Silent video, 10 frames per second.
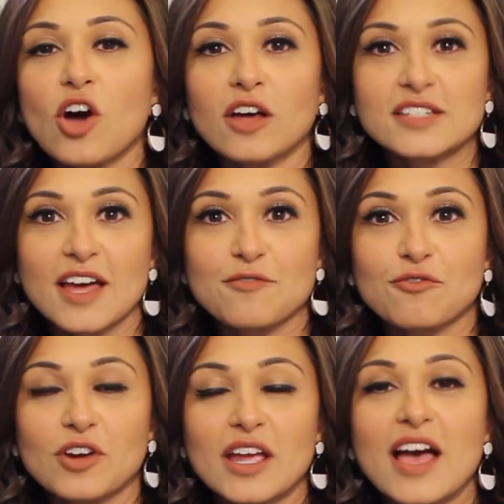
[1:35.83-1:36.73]

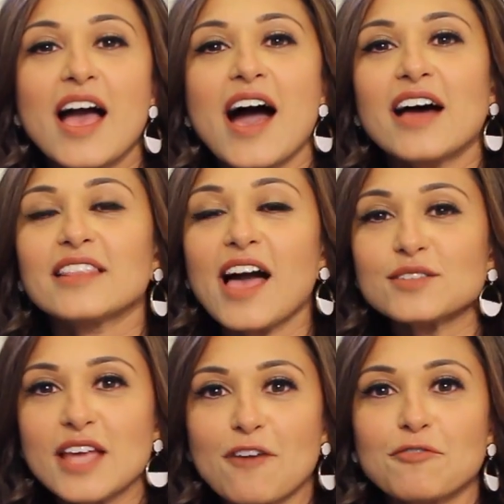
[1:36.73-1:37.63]
content-free,
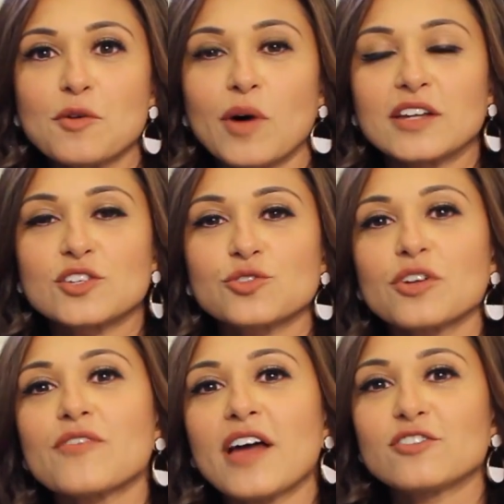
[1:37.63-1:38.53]
allows everyone to sort
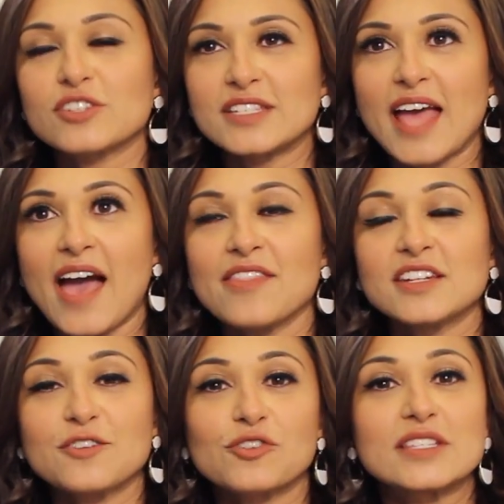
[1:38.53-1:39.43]
of understand the
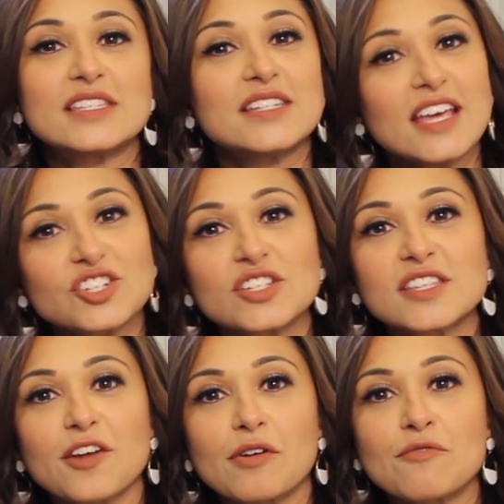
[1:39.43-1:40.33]
different stages
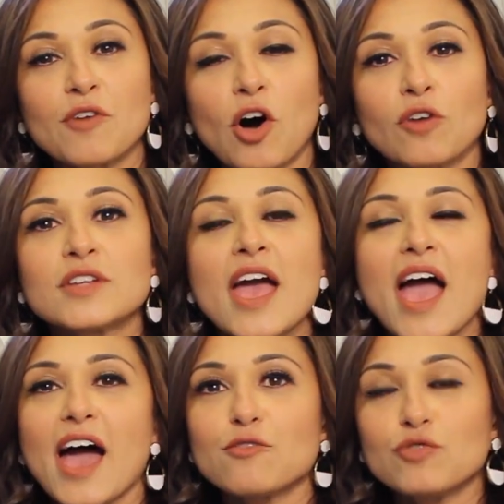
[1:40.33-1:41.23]
that are involved
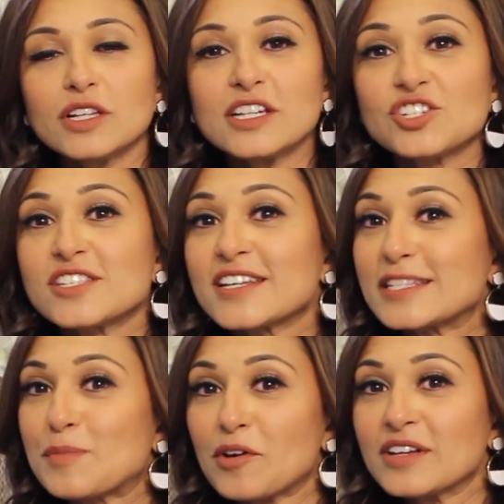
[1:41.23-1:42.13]
and really just
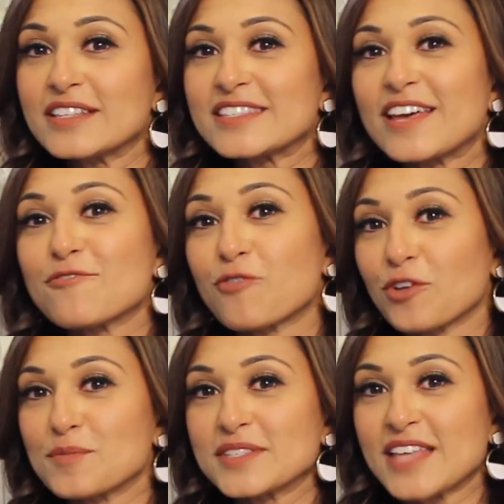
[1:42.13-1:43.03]
experience it for
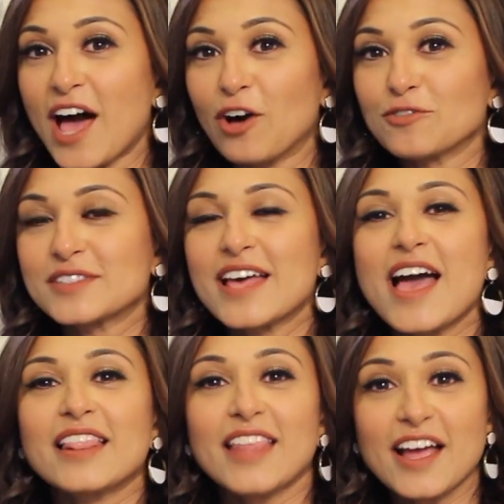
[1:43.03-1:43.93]
themselves.
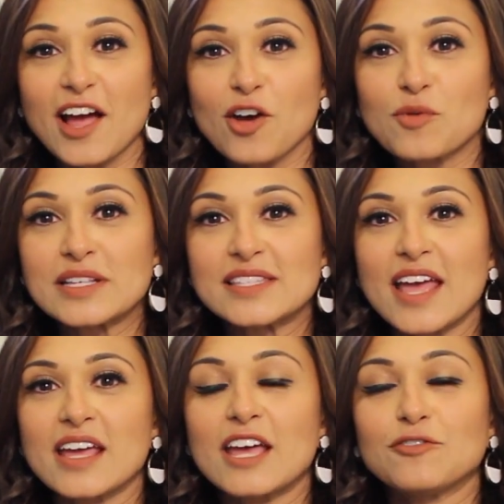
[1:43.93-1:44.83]
Like I always
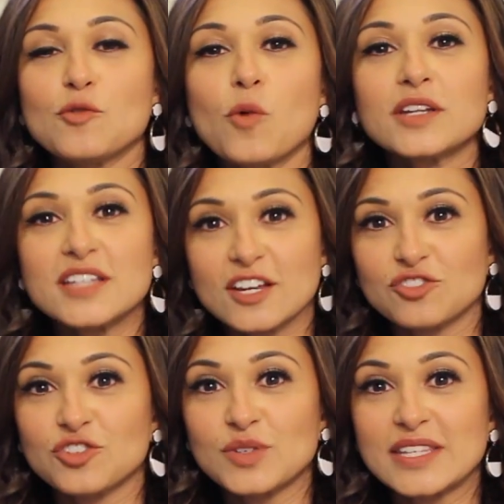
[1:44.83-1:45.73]
say, if you want to
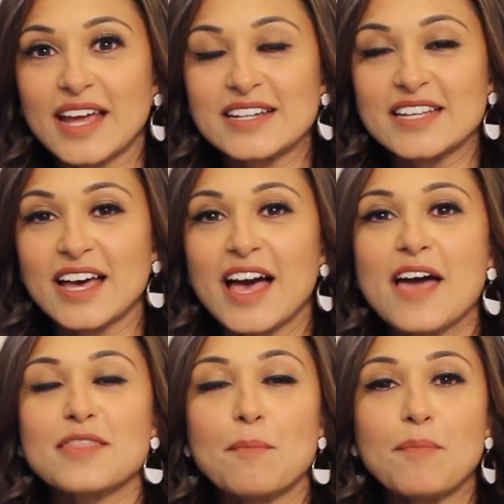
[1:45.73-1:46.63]
introduce an idea,
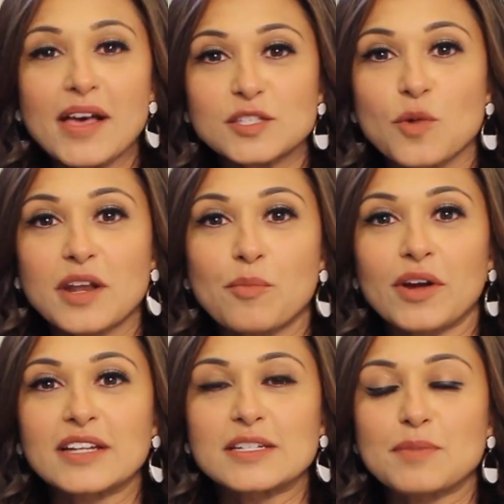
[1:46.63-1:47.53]
the best way to
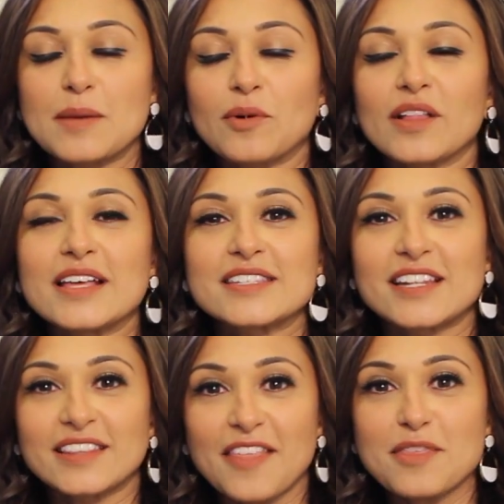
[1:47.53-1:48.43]
bring it to people is to
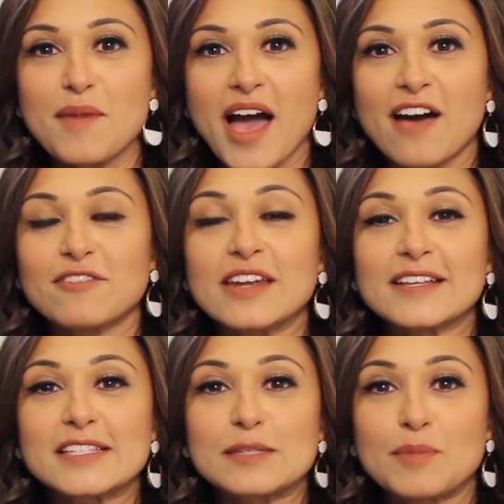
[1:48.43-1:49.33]
let them have an
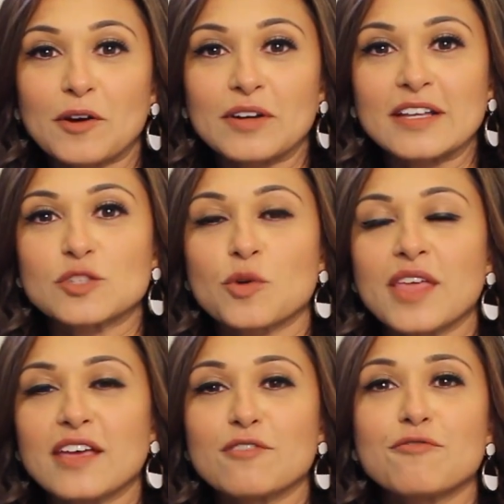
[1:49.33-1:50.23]
experience where
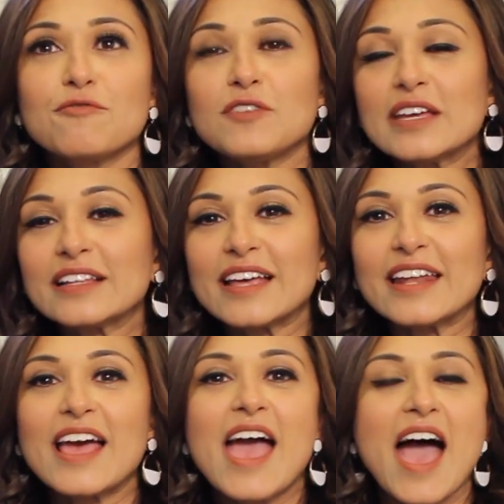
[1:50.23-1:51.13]
they can feel
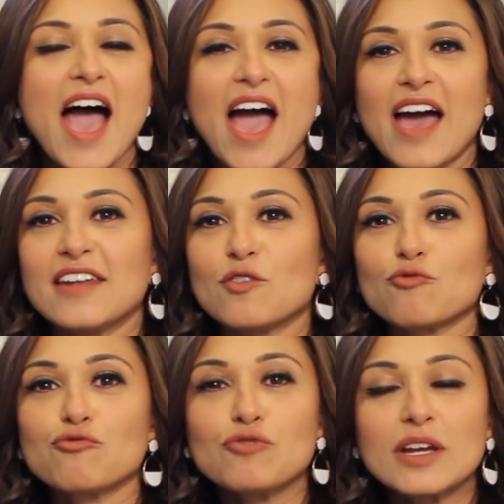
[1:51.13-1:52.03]
it and
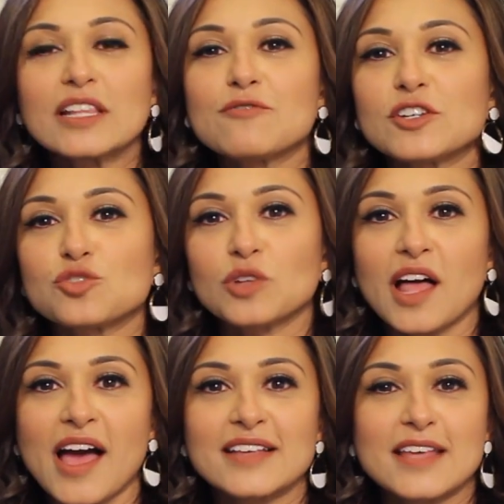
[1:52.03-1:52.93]
really
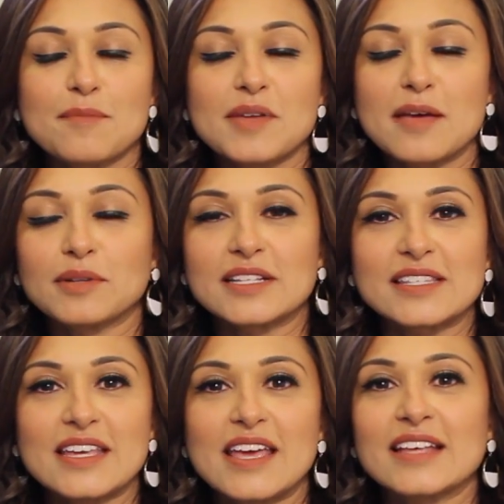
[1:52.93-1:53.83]
visualize and be able to
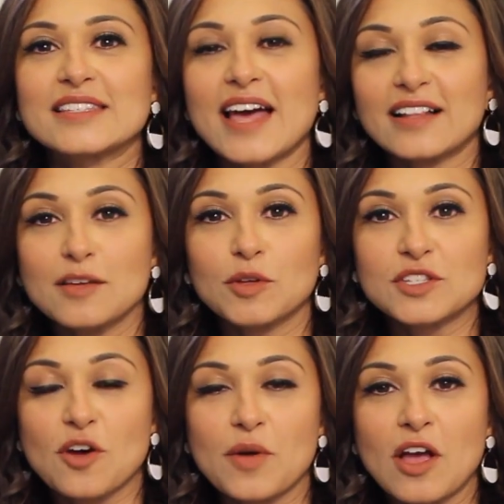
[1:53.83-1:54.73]
see exactly what's
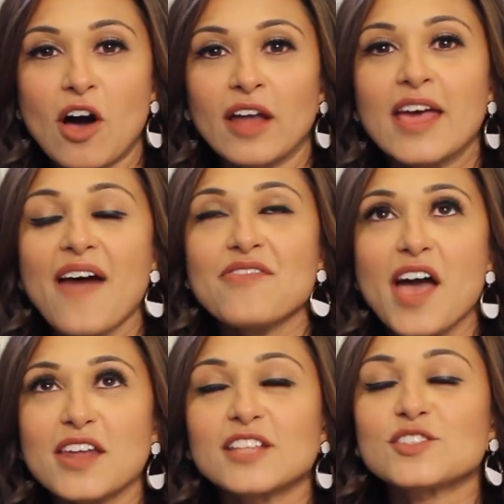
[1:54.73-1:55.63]
going on. And
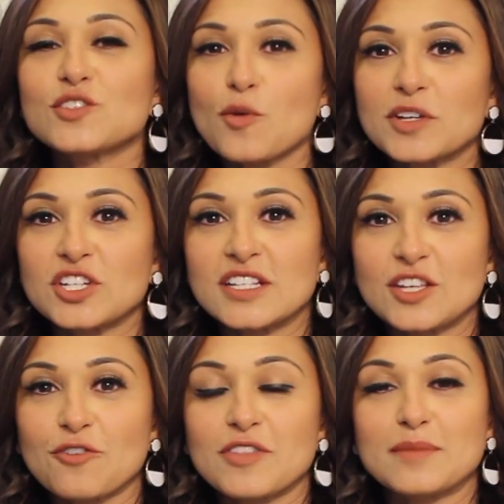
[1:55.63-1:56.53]
then it's so much
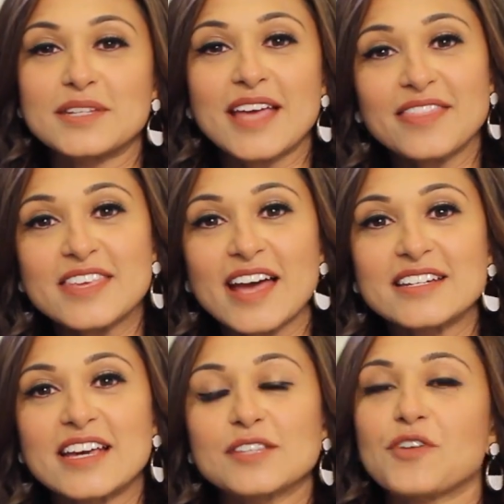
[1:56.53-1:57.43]
easier for them to get the
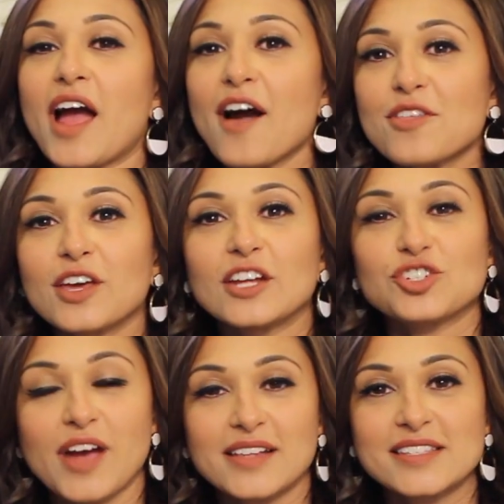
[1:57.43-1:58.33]
ideas for how they're going to
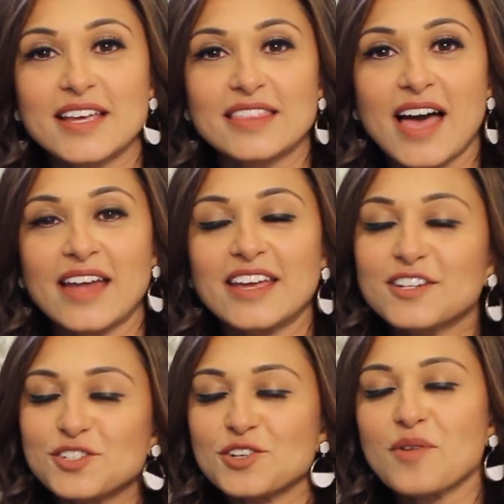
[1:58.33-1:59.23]
translate that
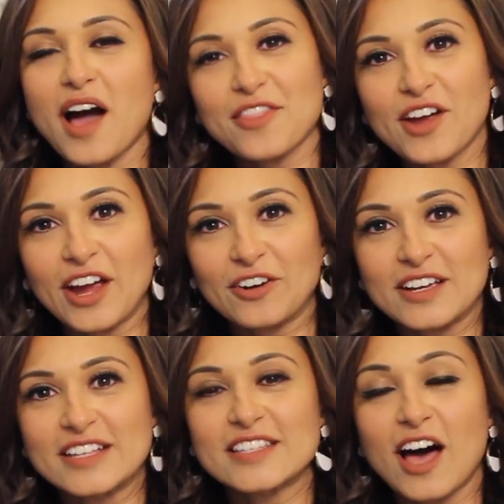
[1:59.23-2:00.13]
into other
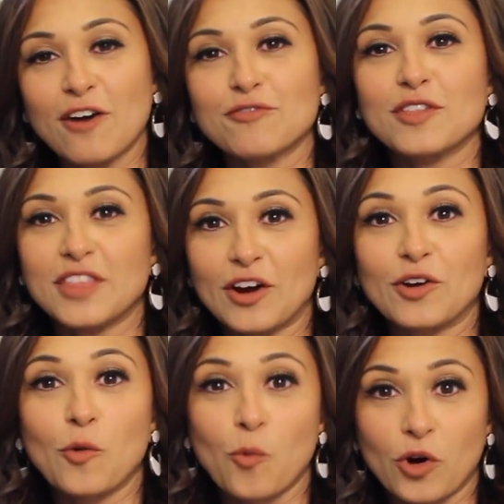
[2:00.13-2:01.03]
areas of their
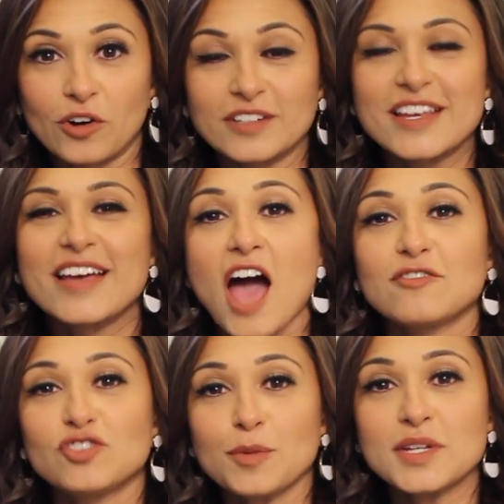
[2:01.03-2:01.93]
world.
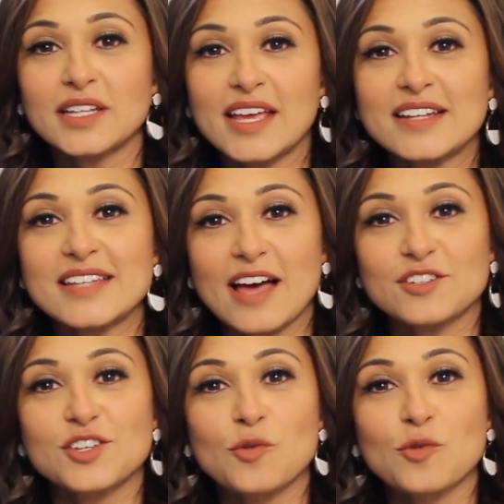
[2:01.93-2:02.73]
I've dropped a link down to